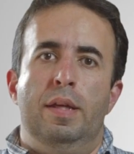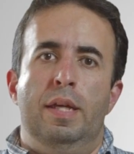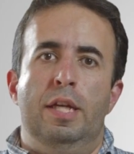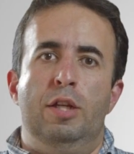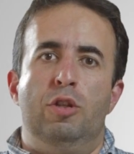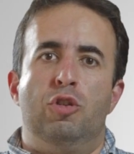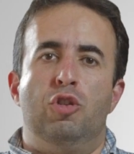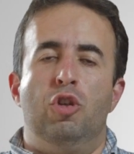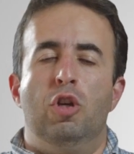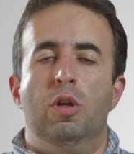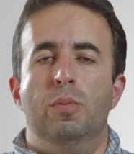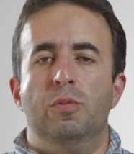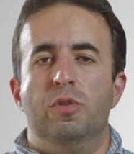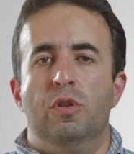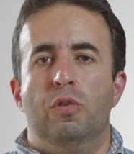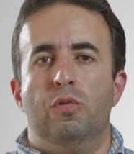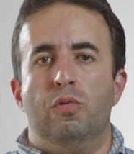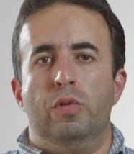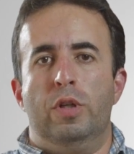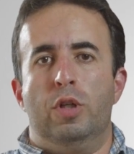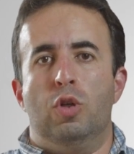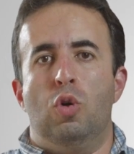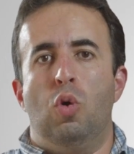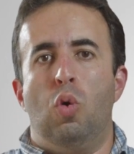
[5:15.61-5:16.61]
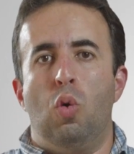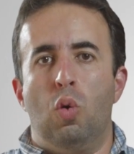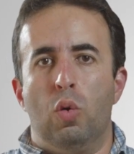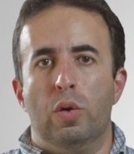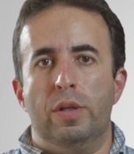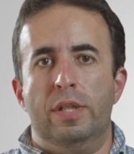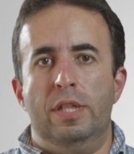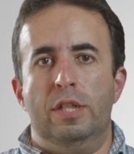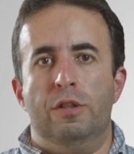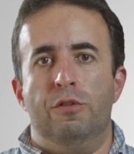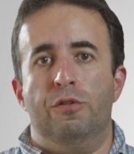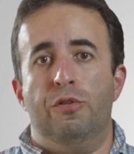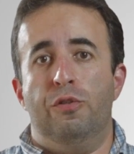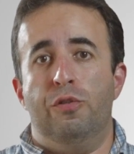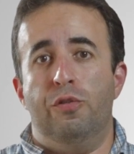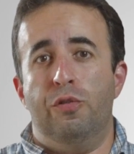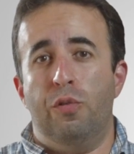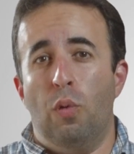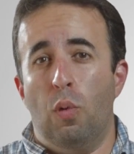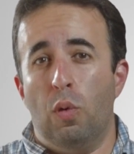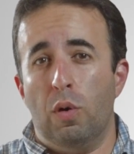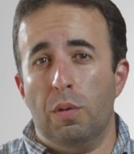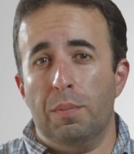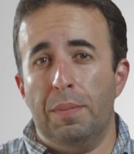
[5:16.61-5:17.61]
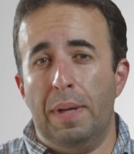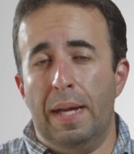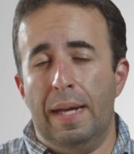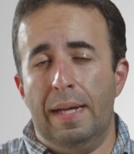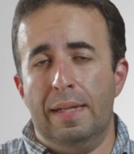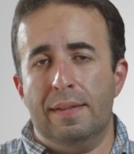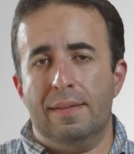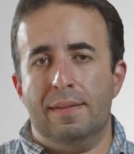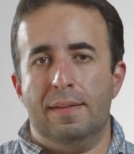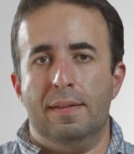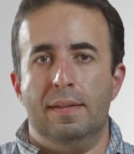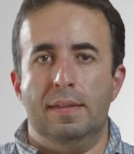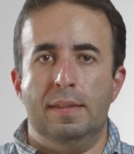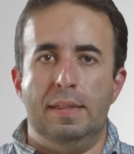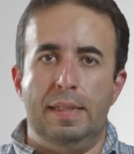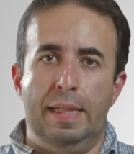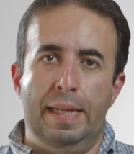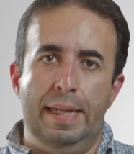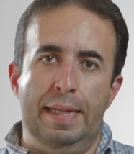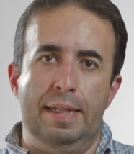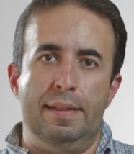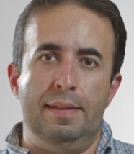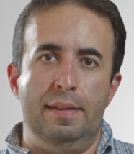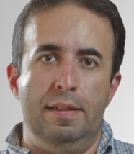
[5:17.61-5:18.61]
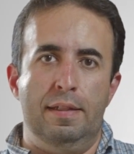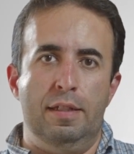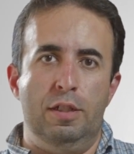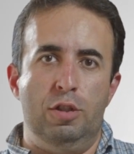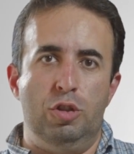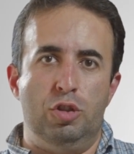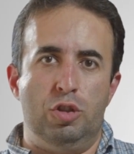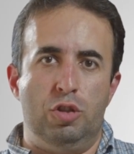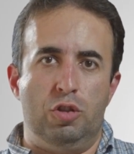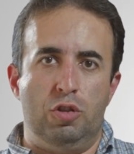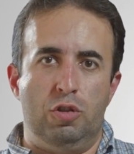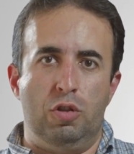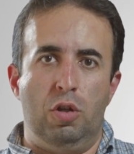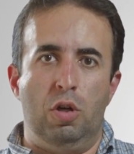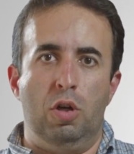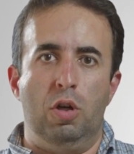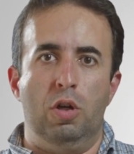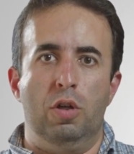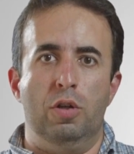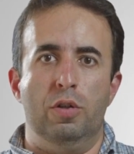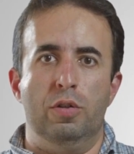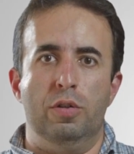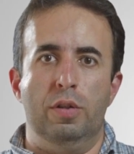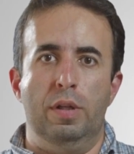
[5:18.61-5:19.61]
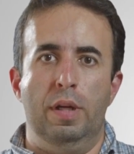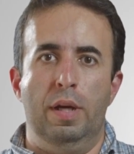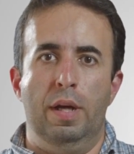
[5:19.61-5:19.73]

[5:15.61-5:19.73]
In terms of recording formats, like the Ninja Star,